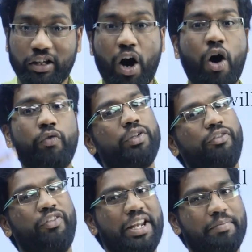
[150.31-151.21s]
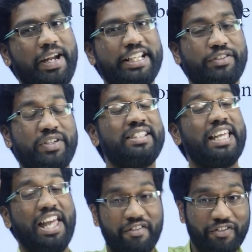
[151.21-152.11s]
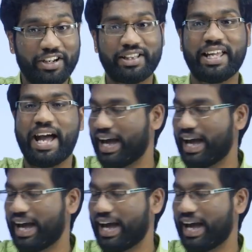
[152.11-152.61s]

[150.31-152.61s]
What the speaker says: How to find, my dear students, everything I